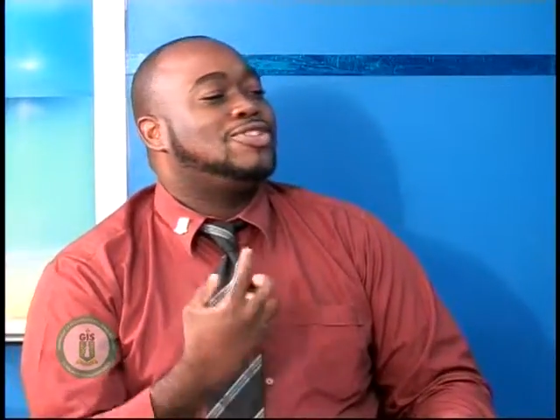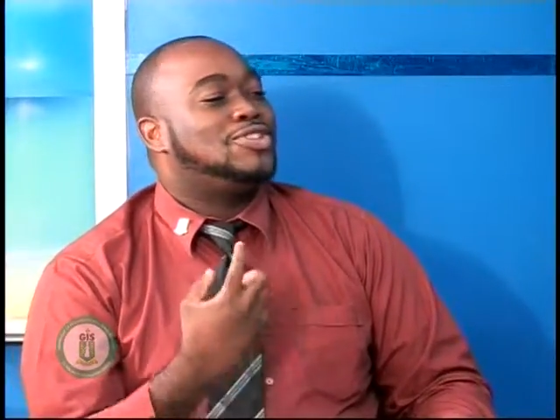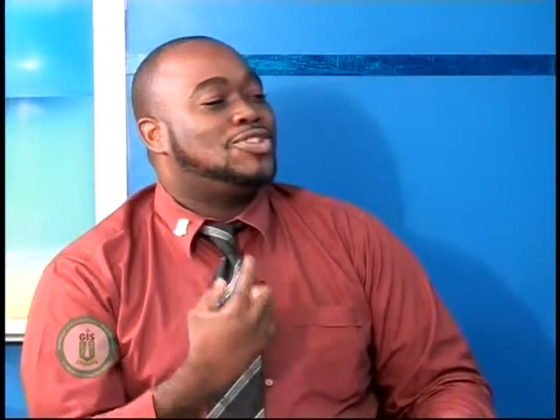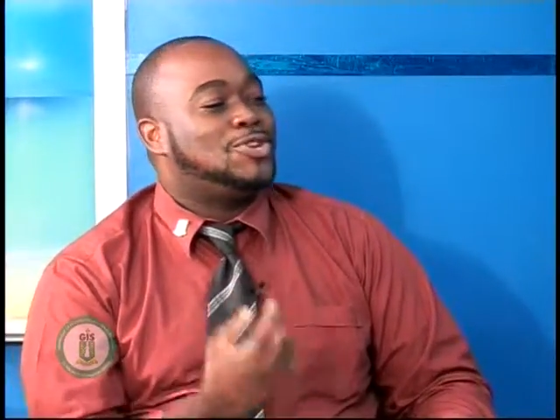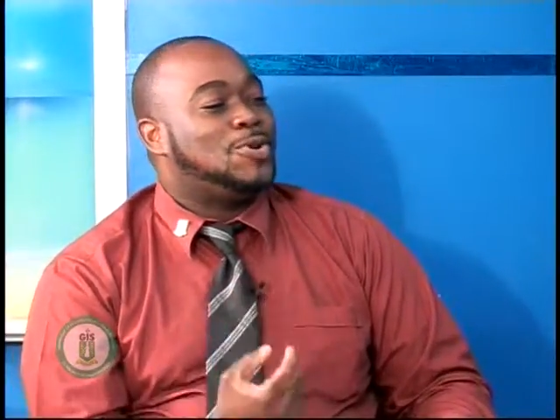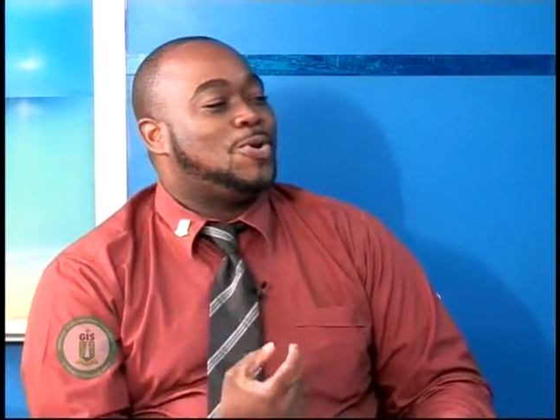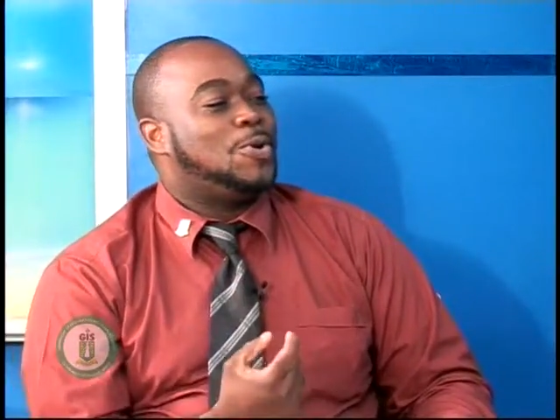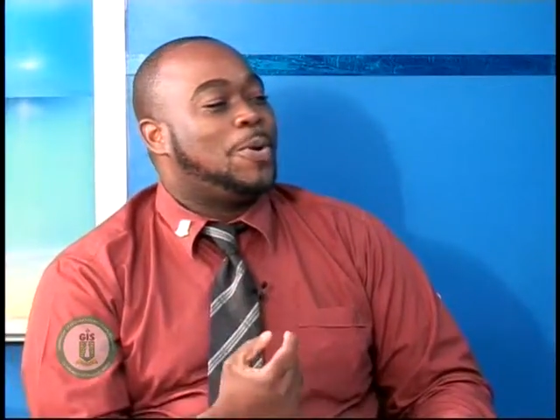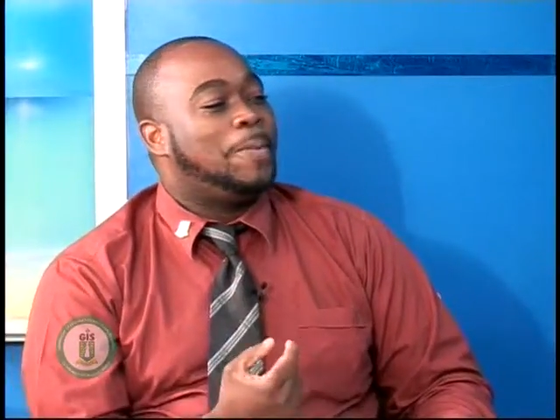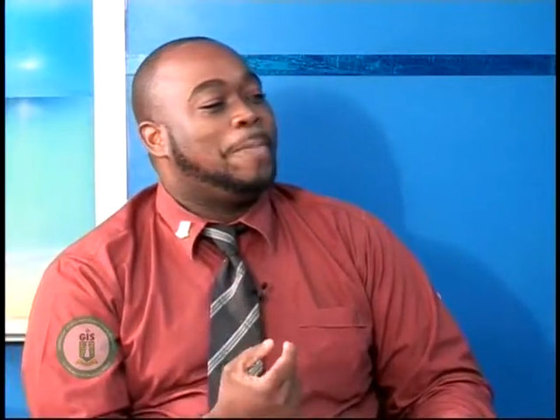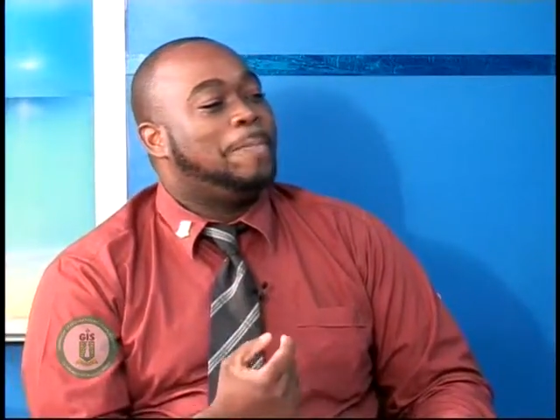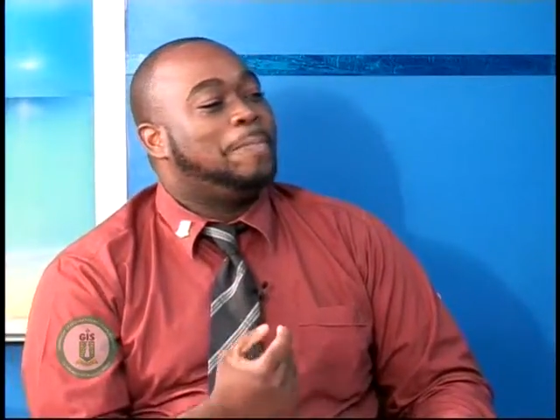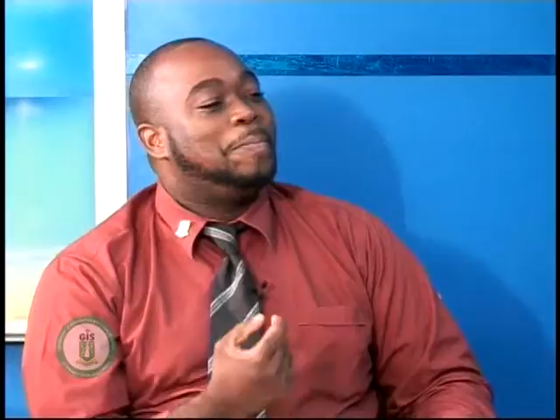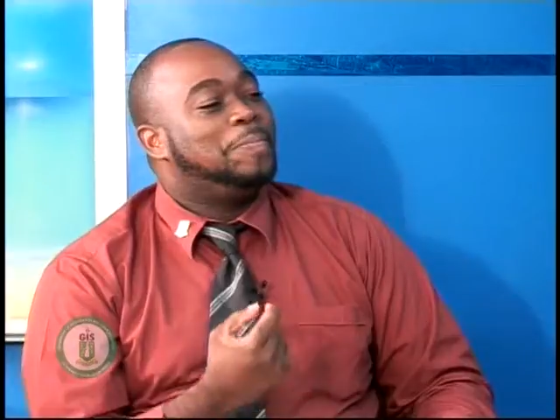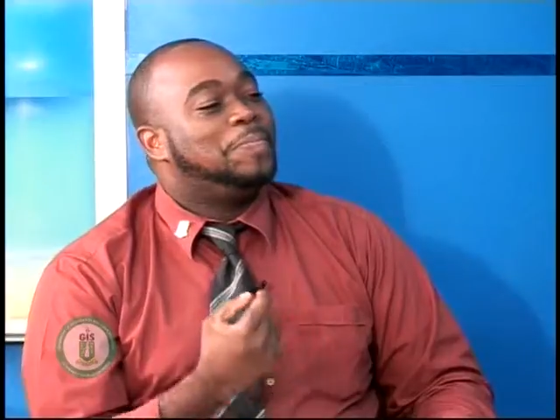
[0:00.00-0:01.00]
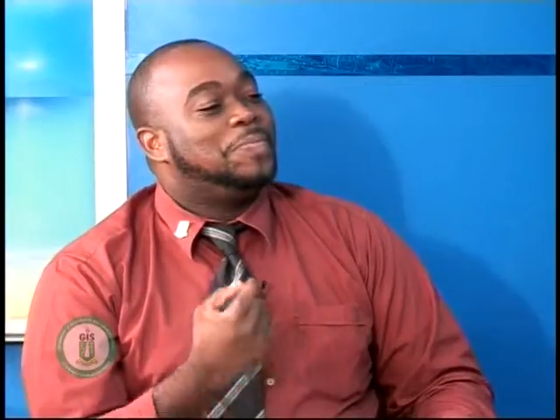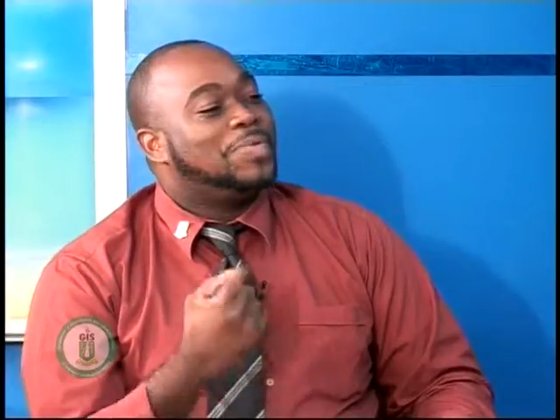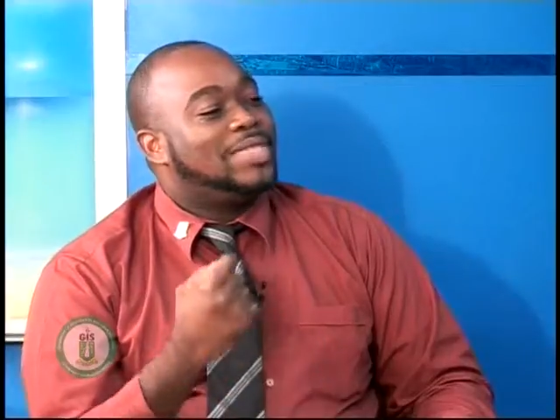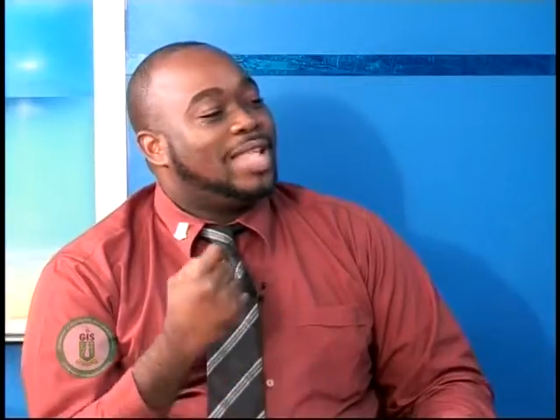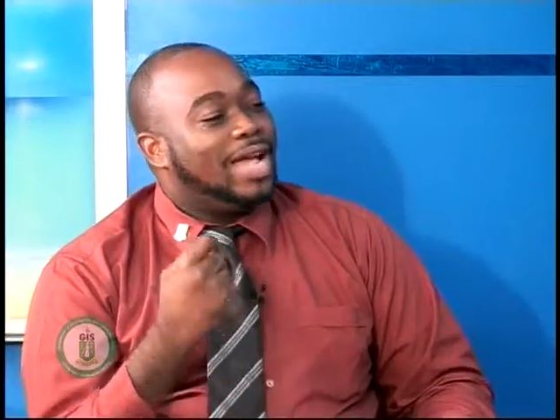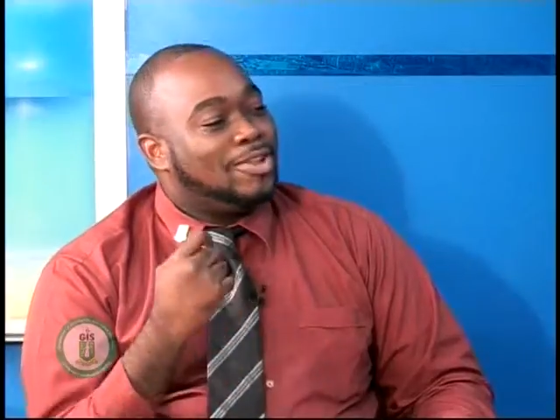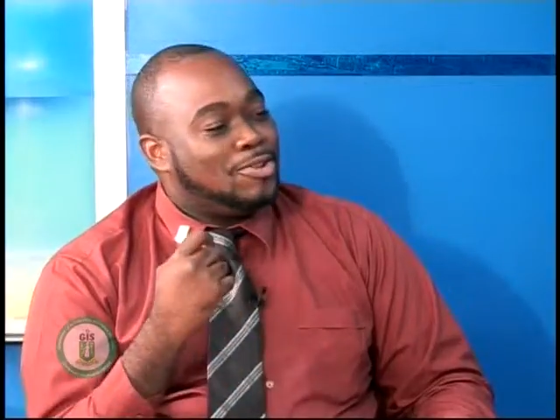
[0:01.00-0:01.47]
show
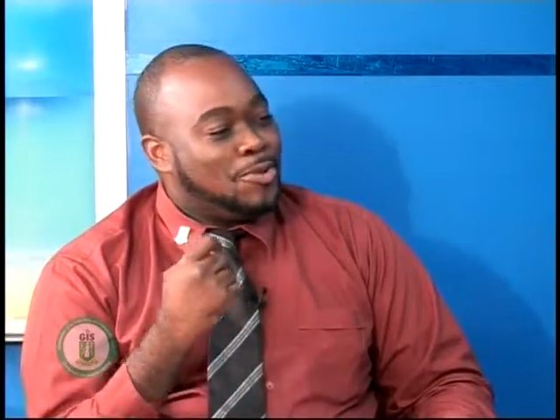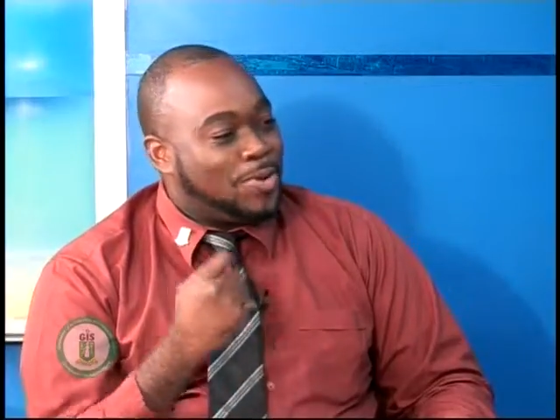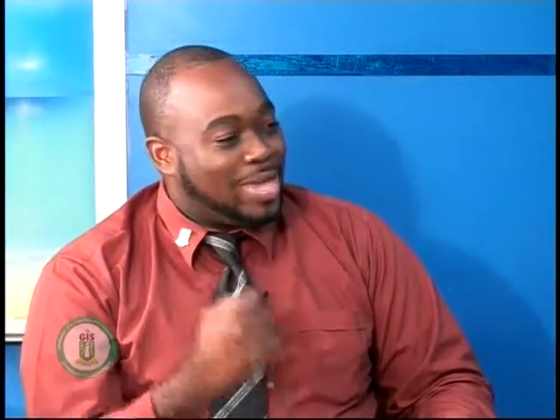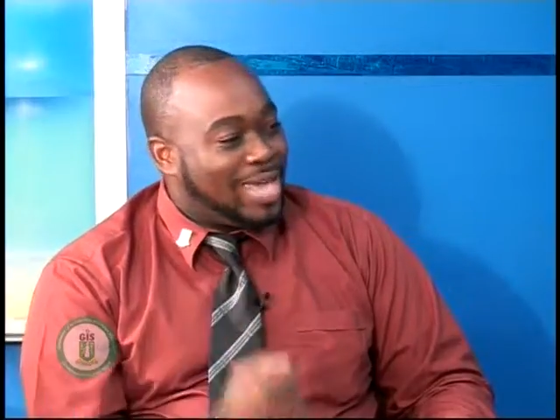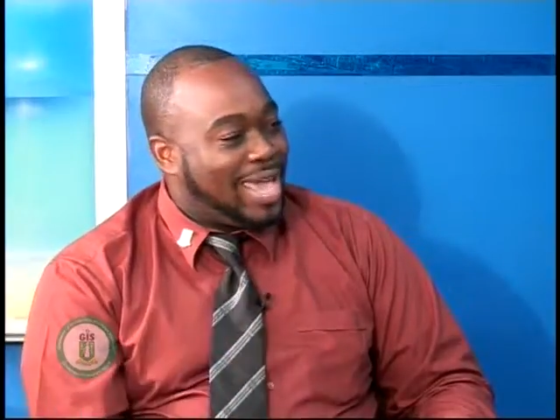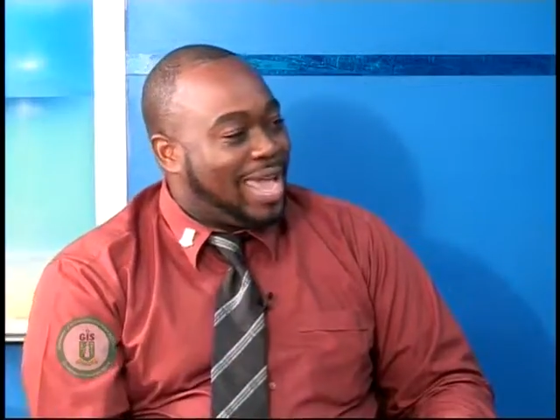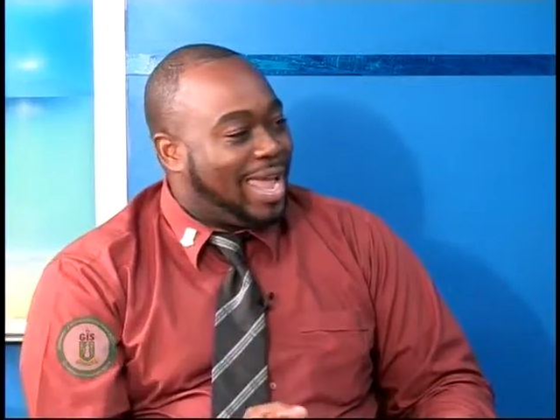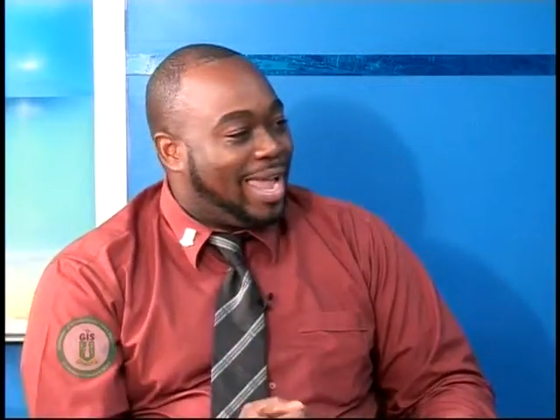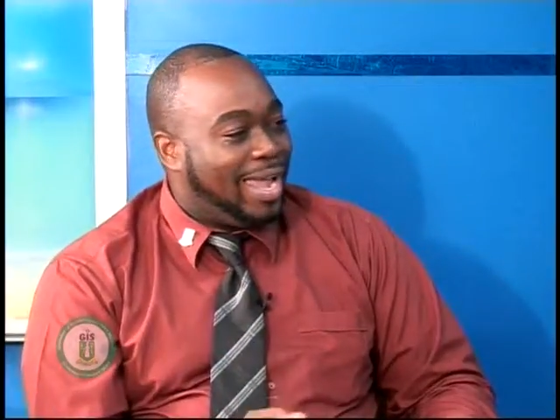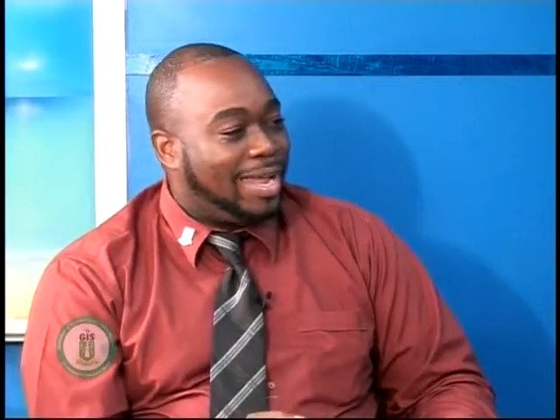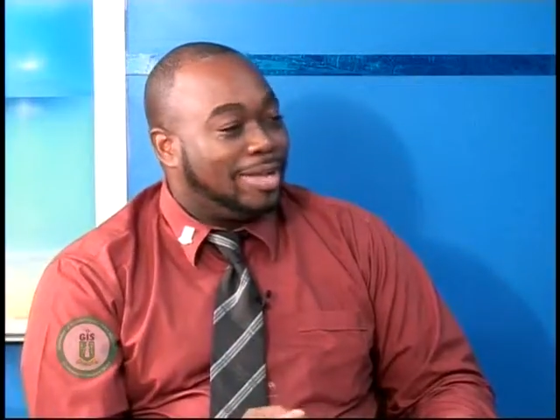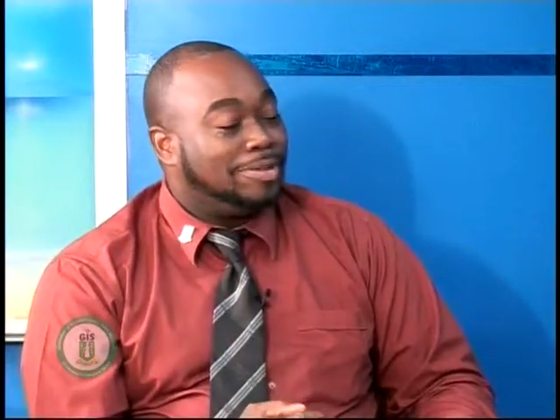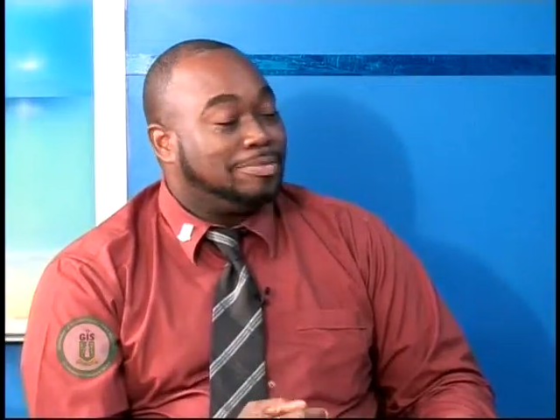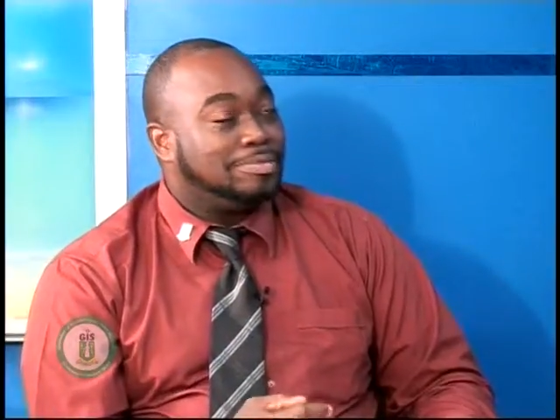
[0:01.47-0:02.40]
that you care.